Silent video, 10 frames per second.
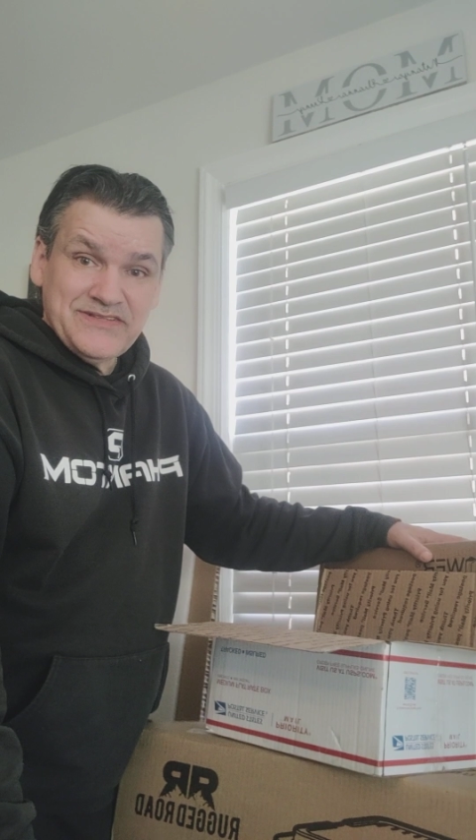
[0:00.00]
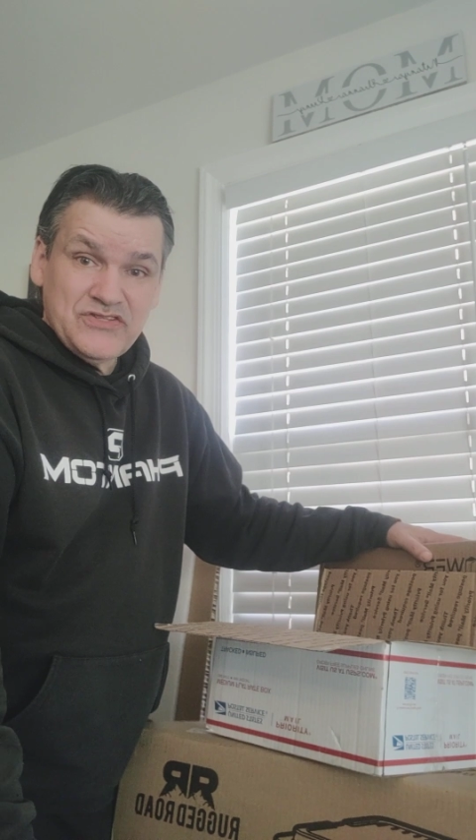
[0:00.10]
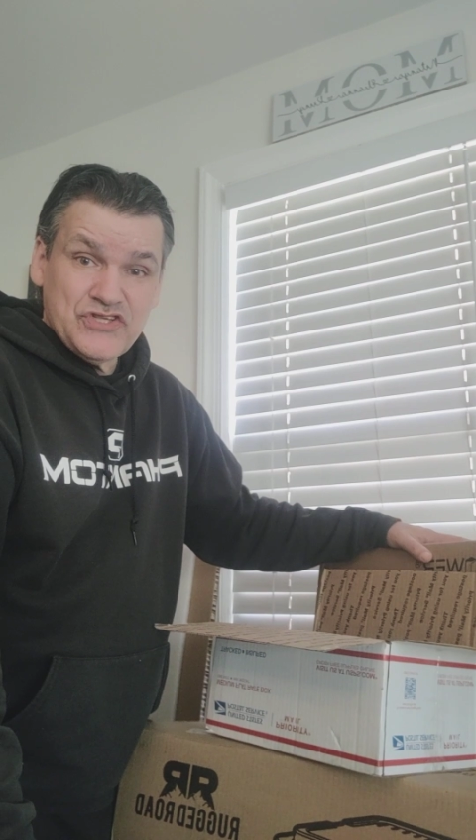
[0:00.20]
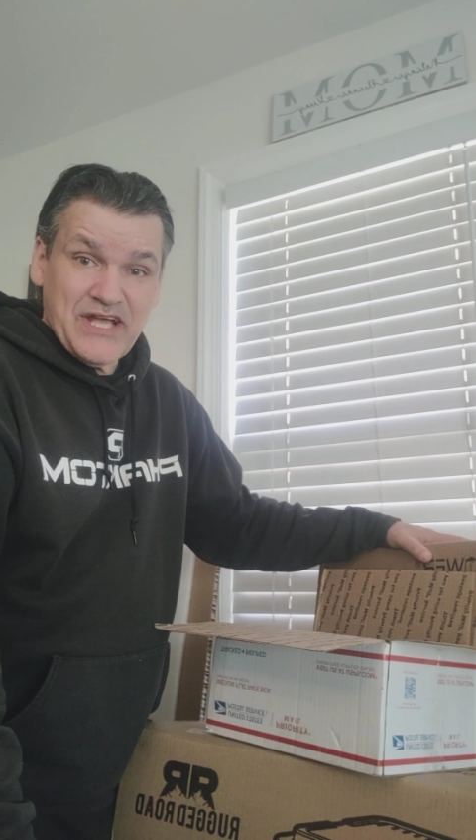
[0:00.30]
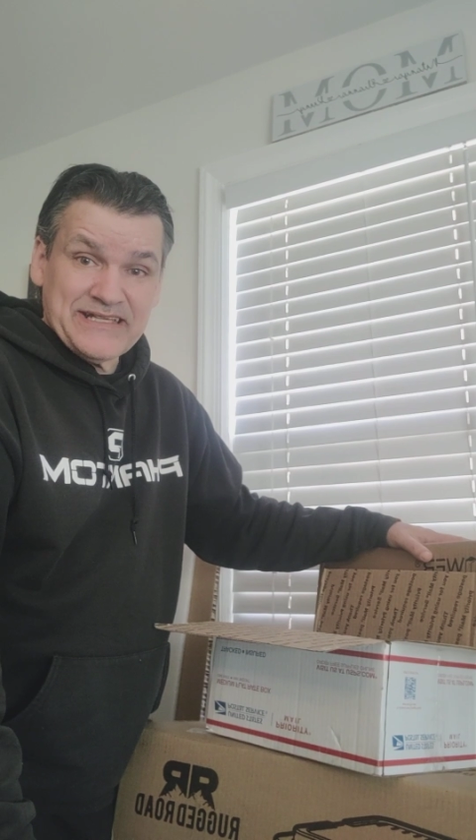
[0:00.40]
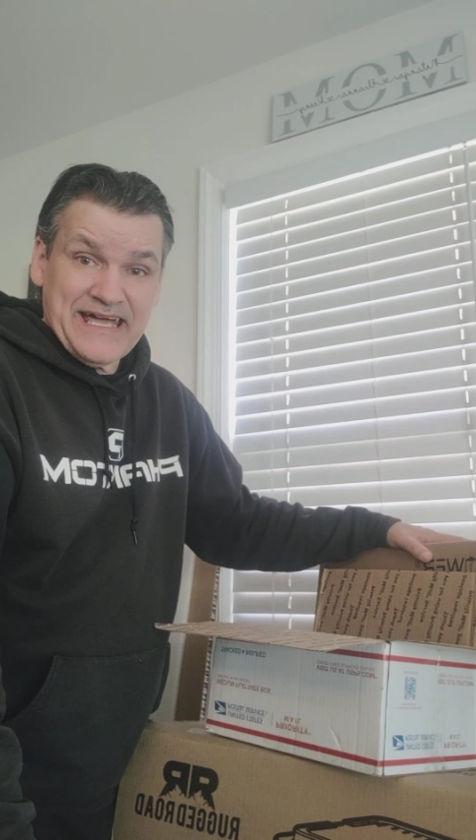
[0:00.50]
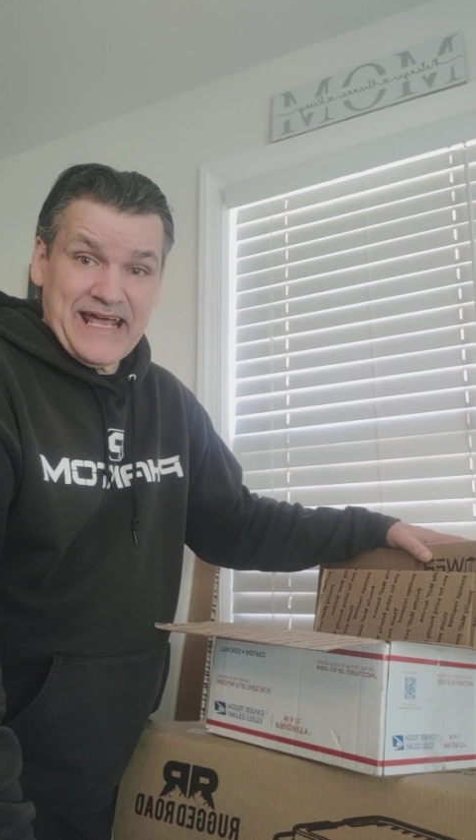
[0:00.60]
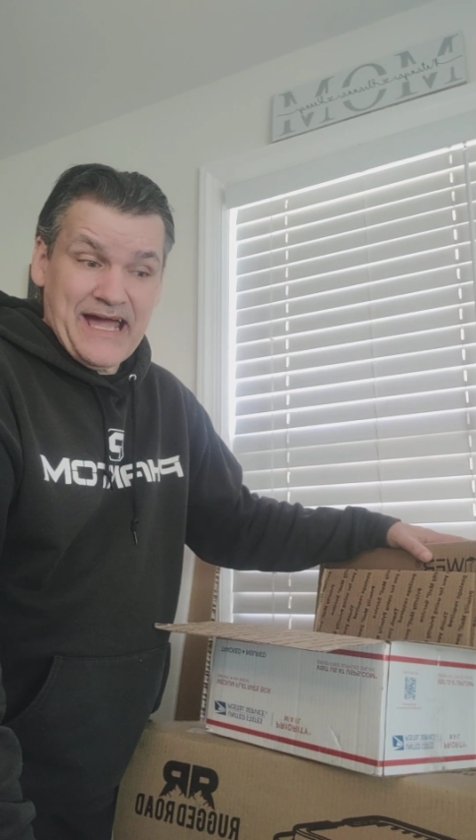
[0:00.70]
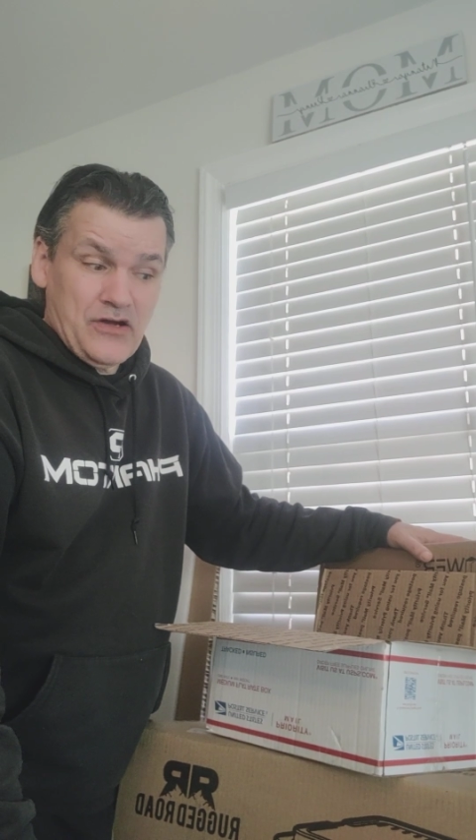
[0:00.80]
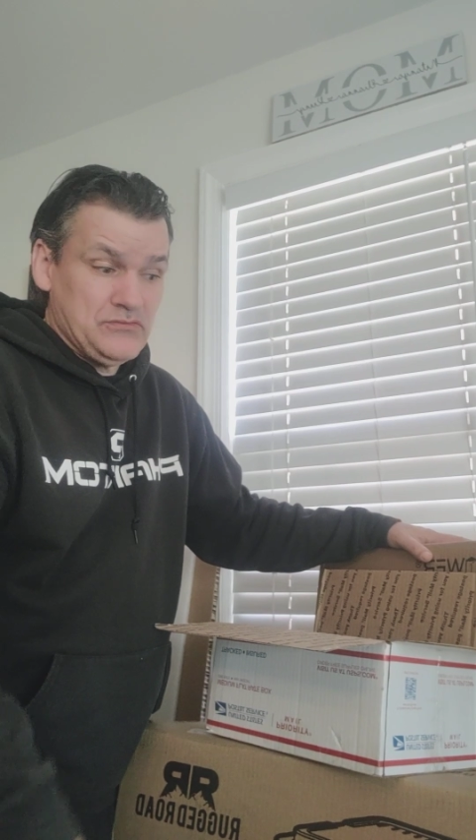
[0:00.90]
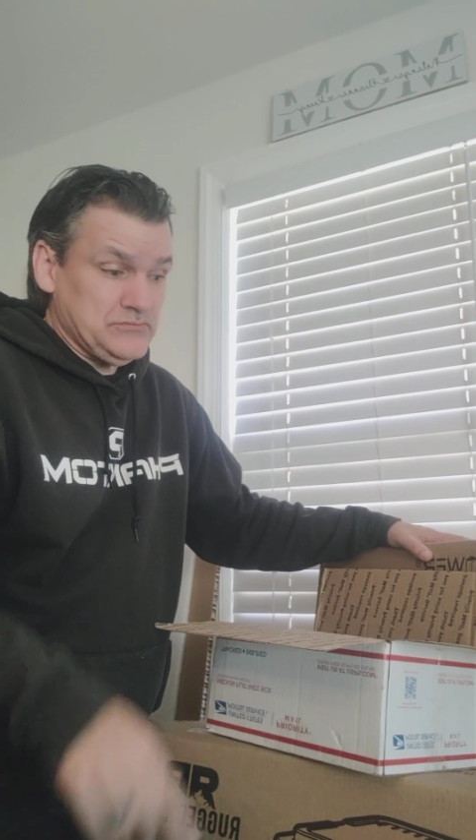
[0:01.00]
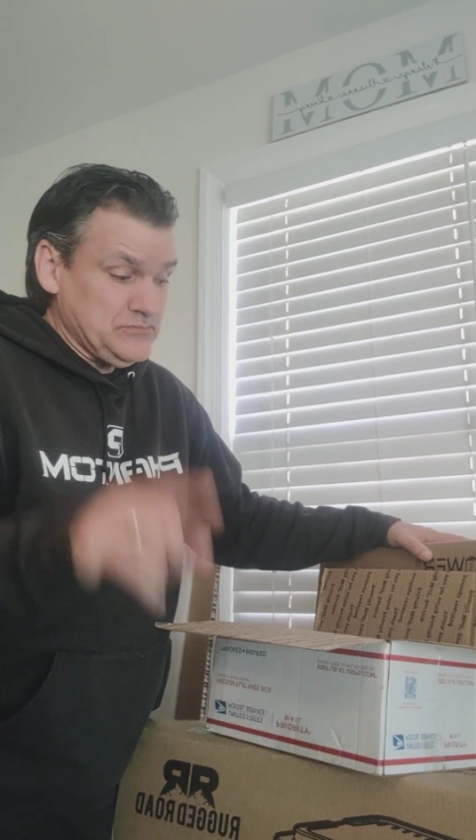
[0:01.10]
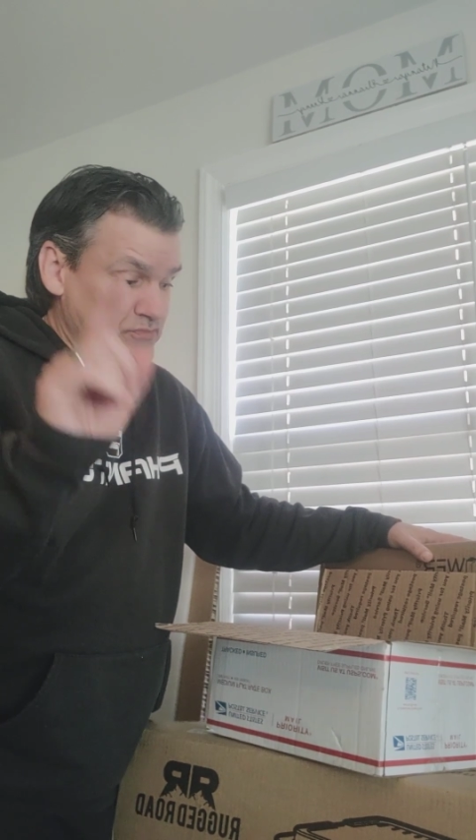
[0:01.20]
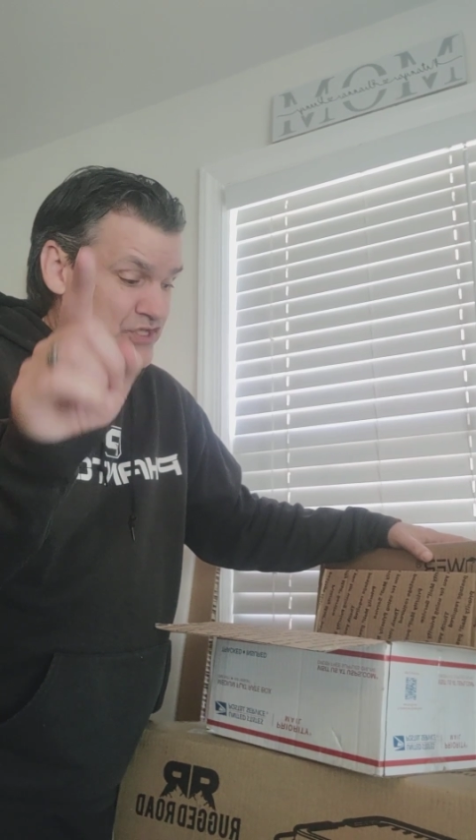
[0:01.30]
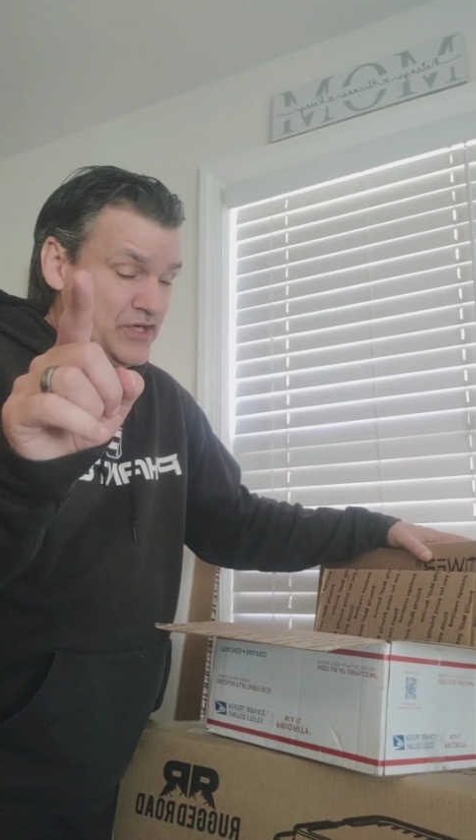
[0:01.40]
check that out,
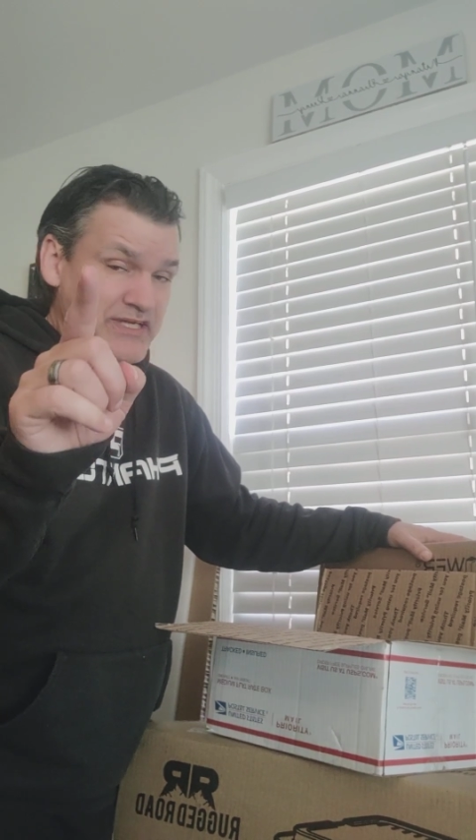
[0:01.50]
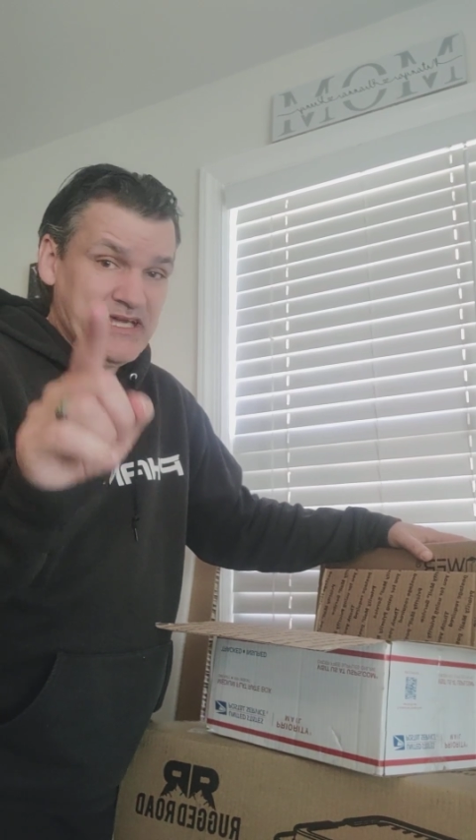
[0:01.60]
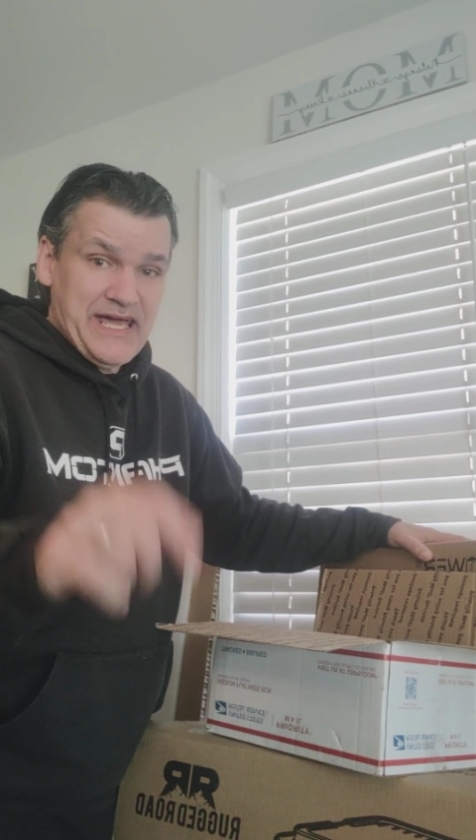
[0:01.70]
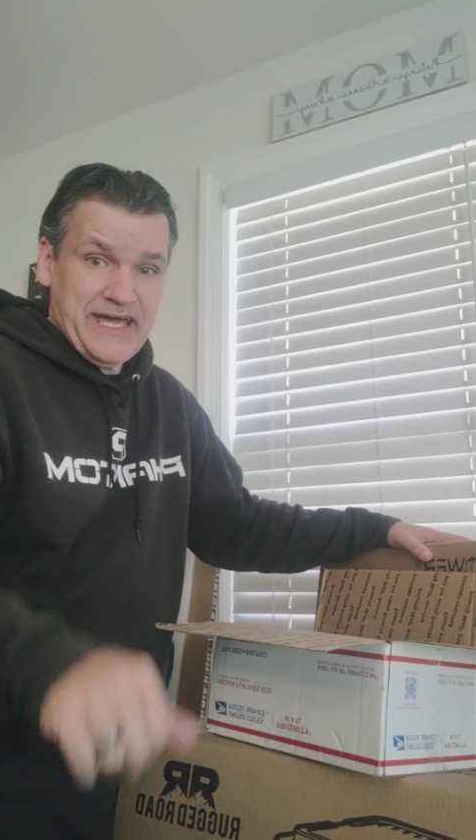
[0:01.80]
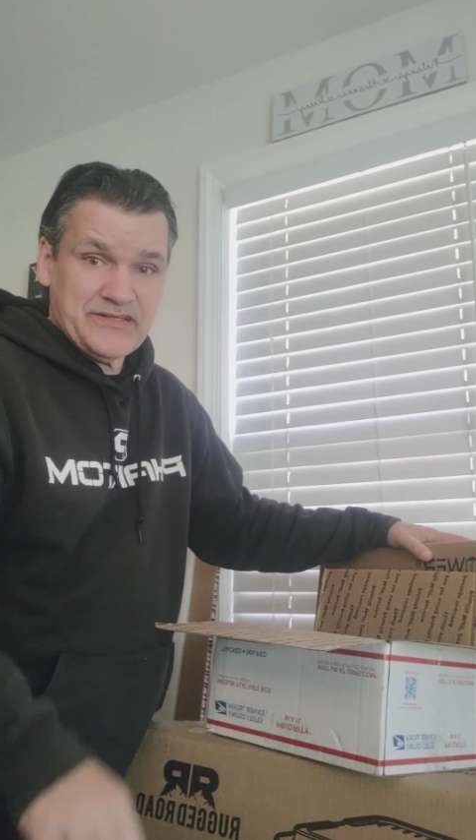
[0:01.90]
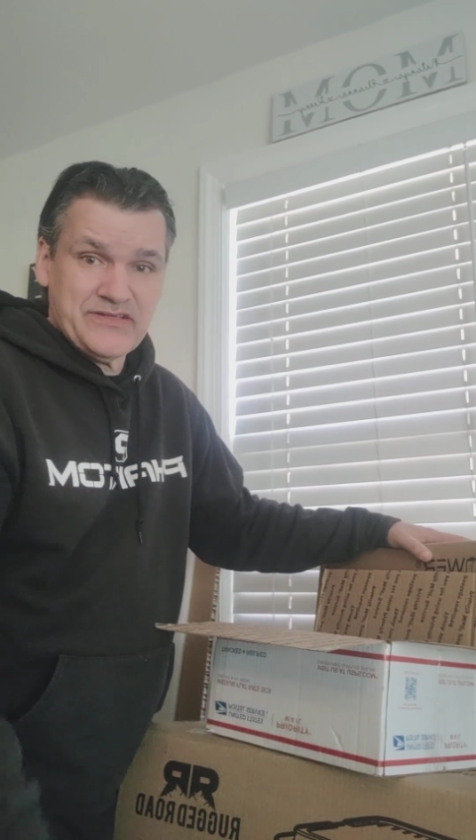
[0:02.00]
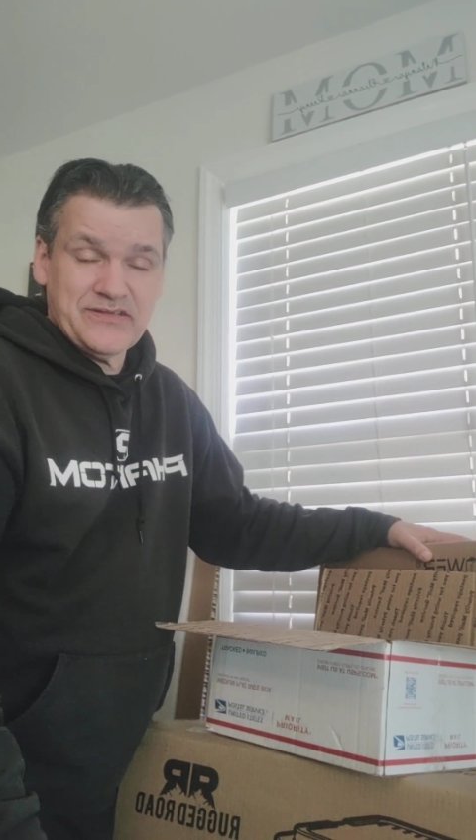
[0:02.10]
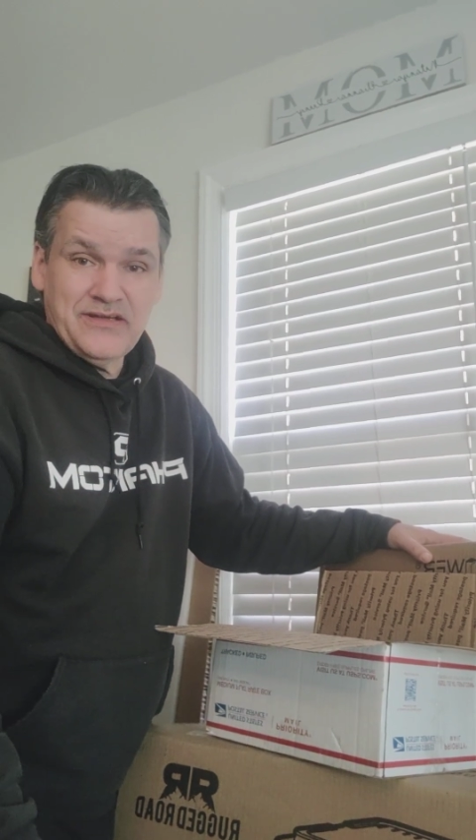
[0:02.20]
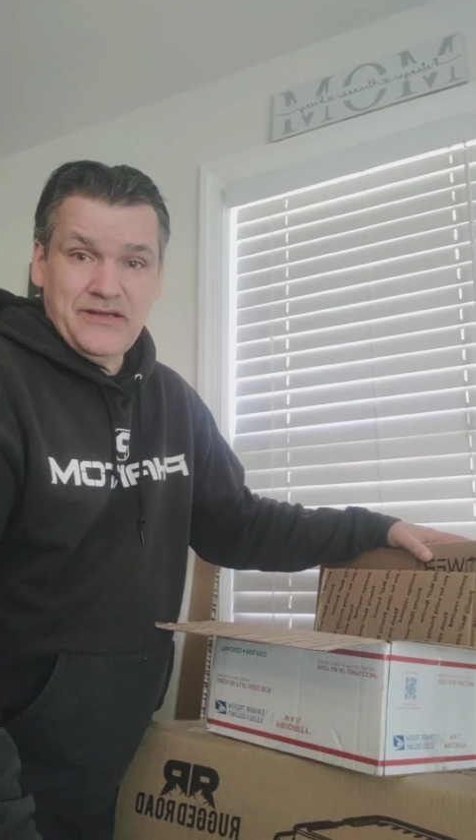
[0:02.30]
Tourney X.